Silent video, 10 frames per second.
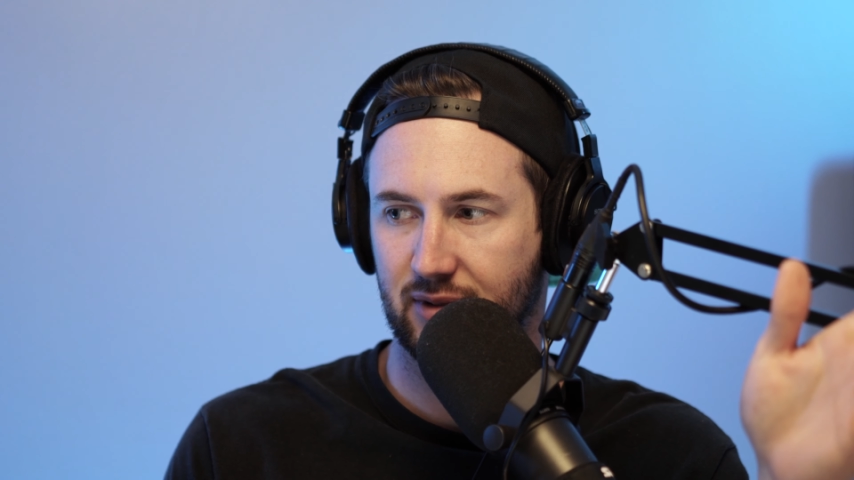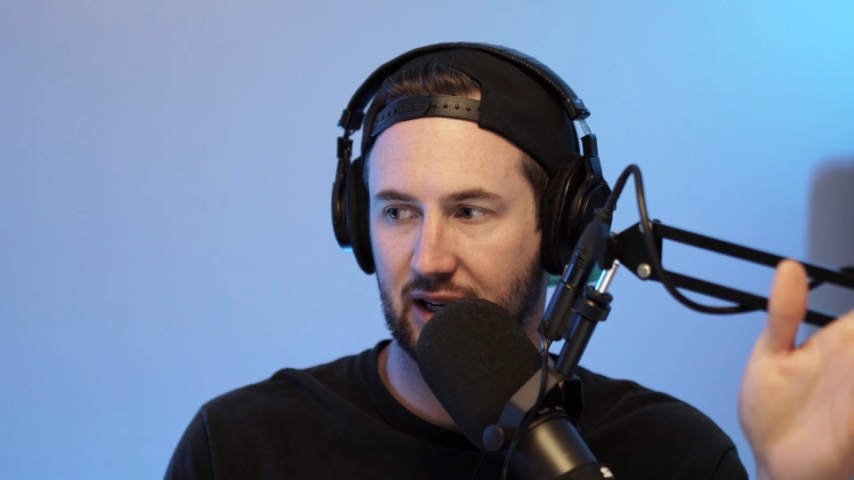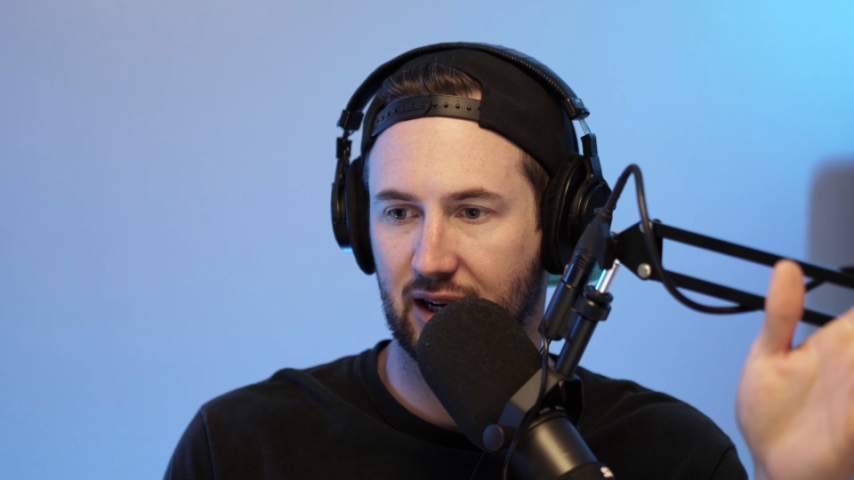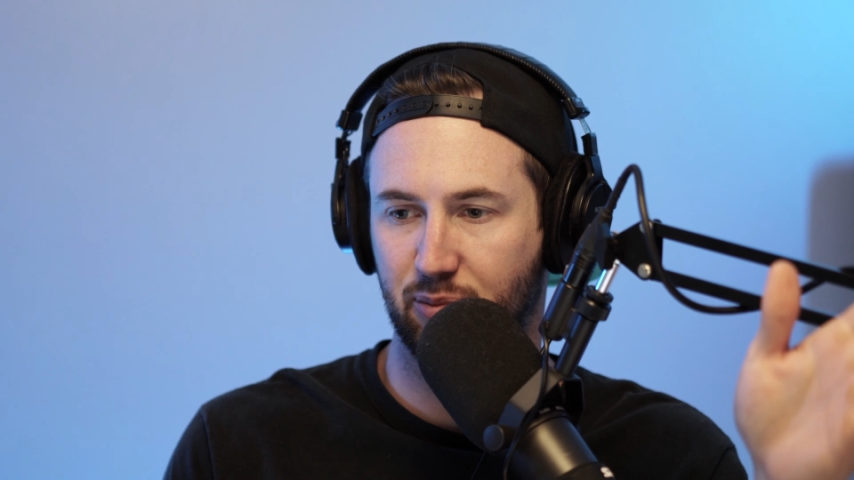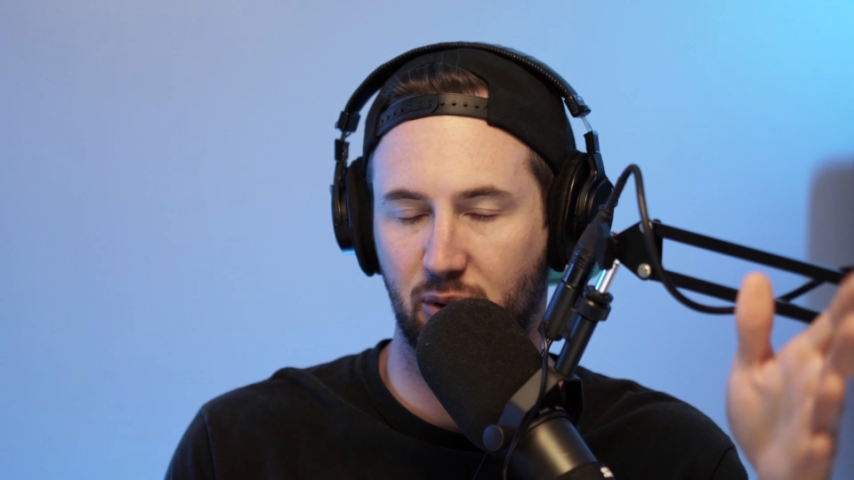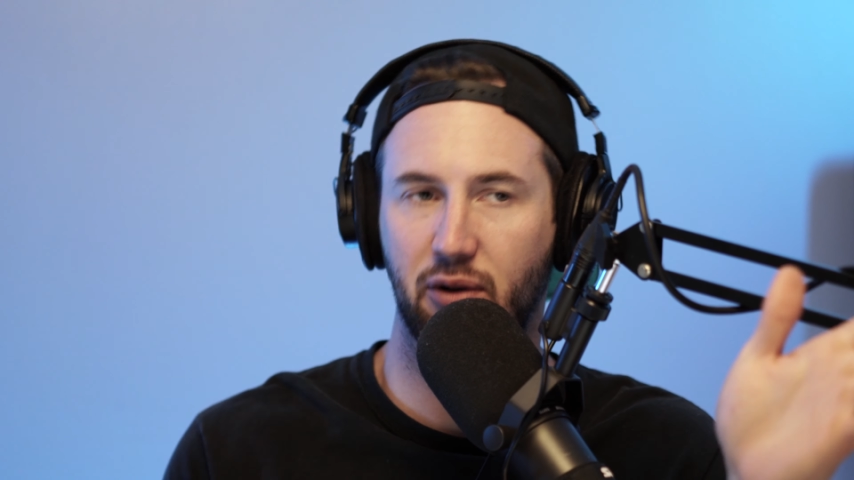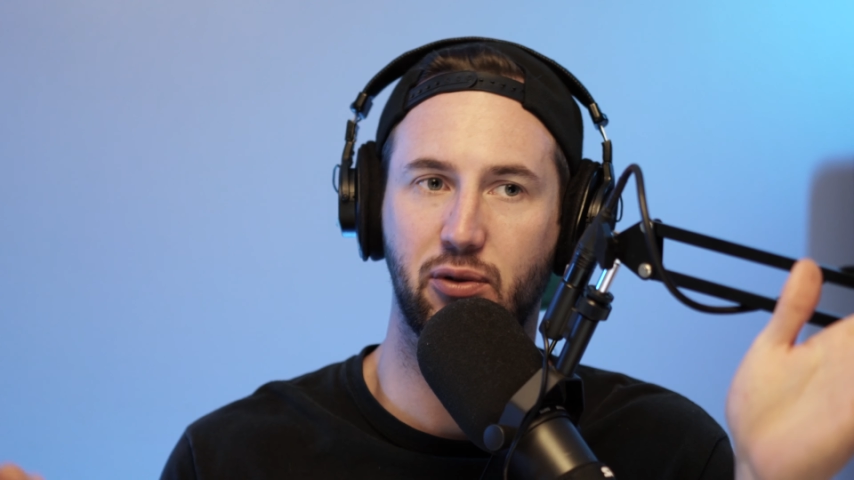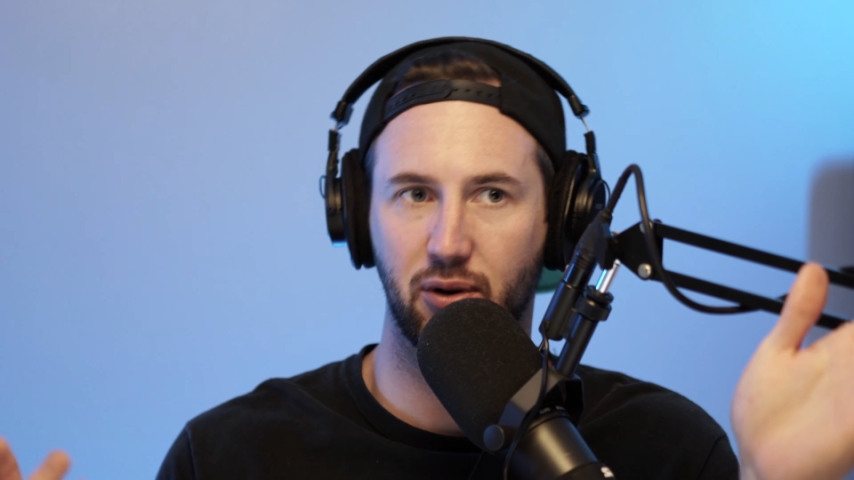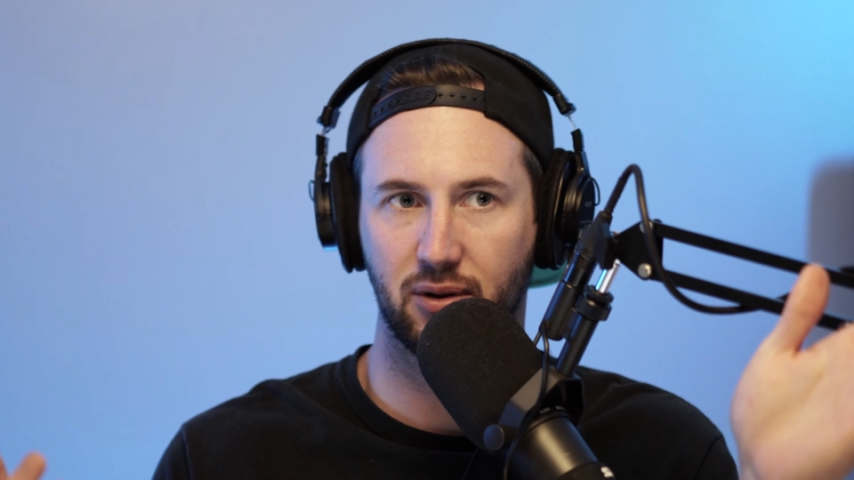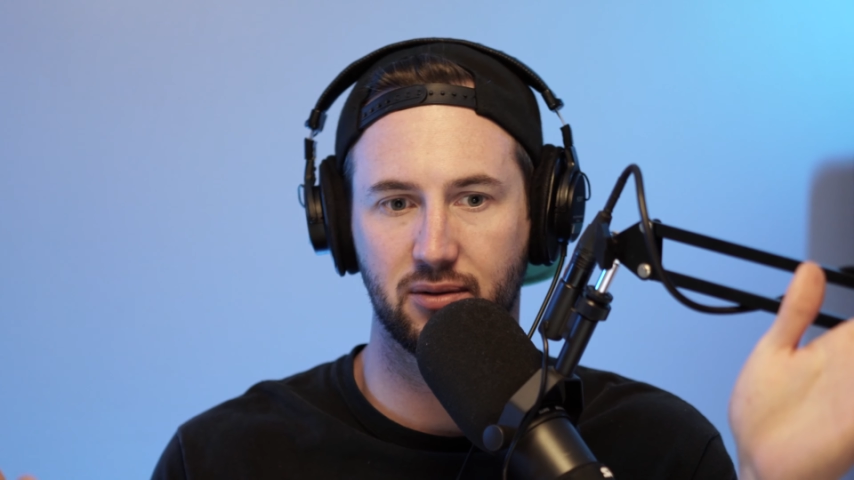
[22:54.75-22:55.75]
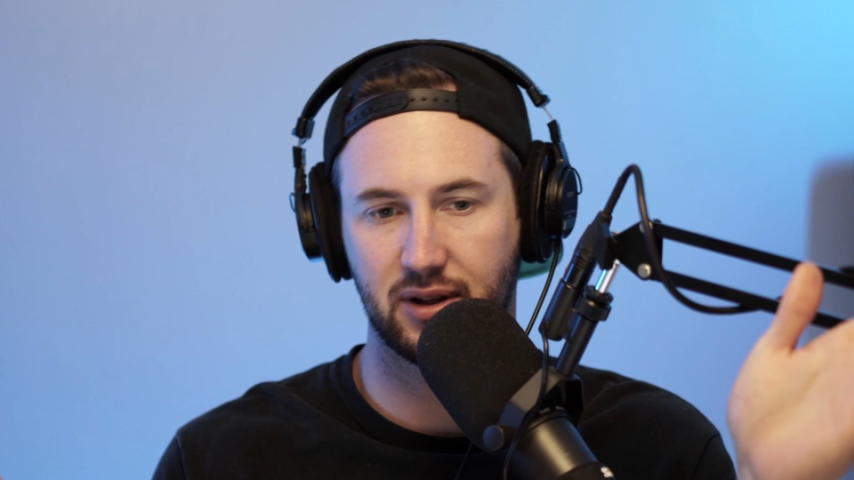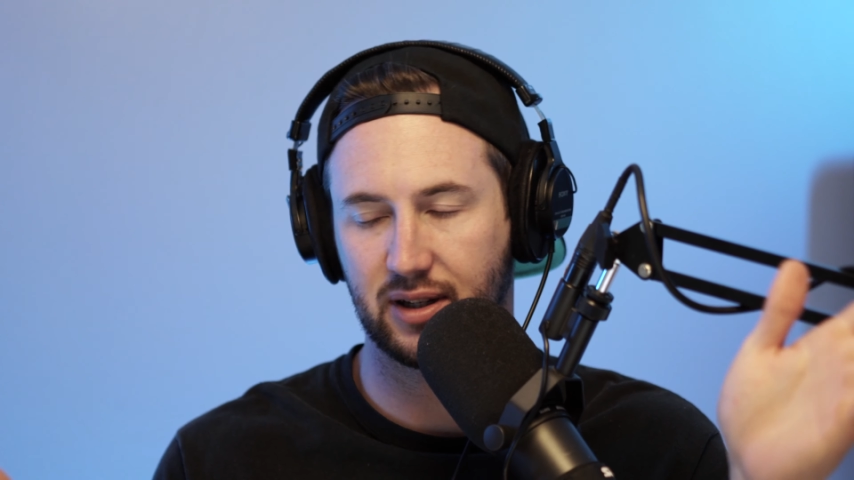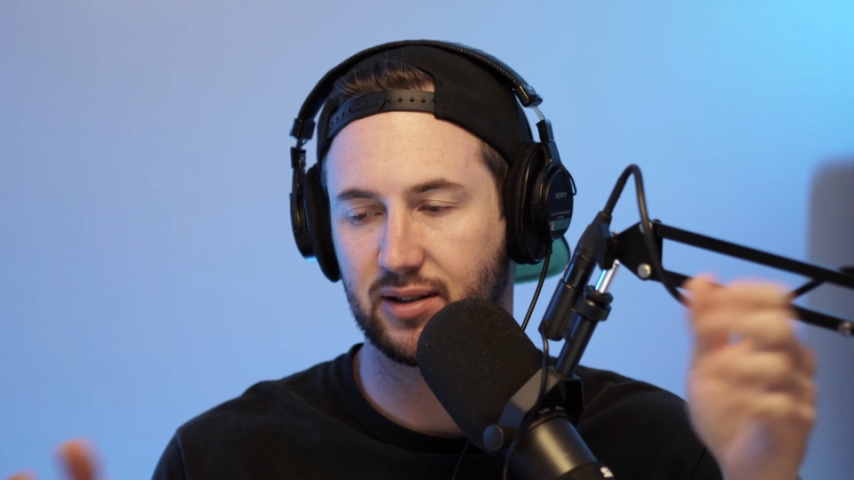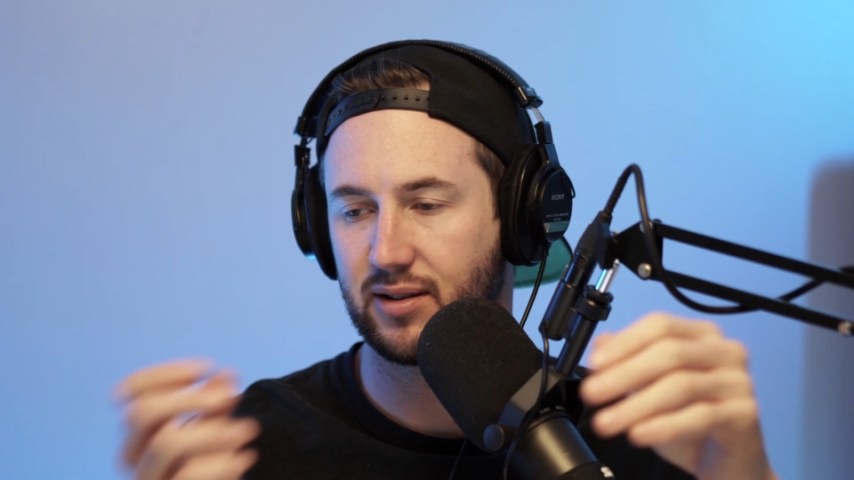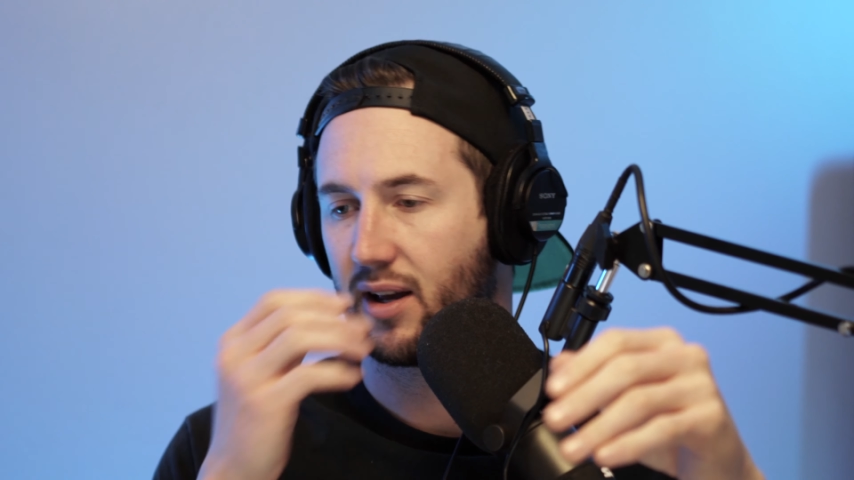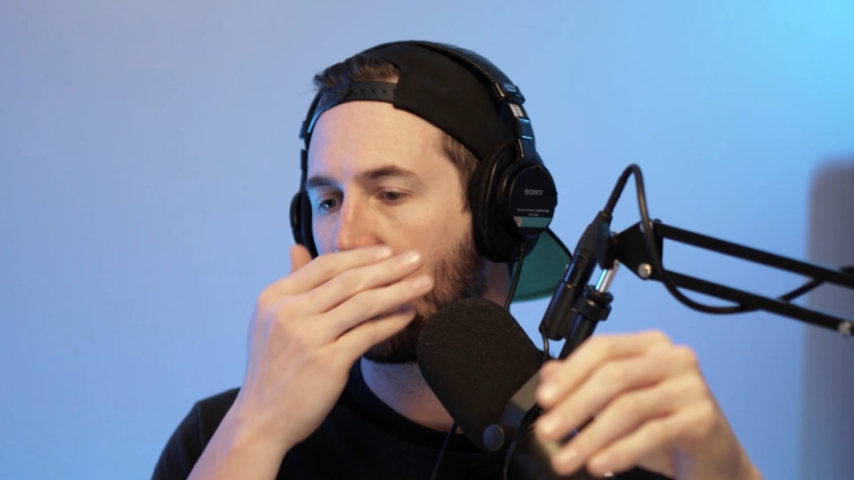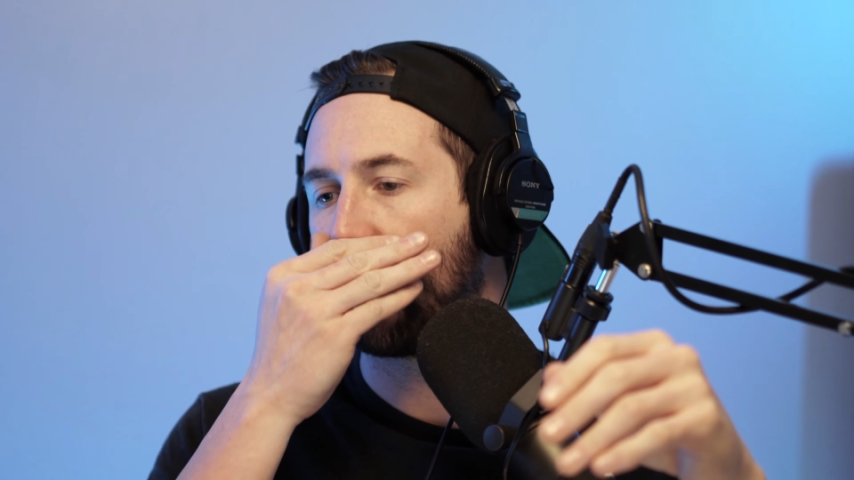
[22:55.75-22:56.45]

uh, peripheral is.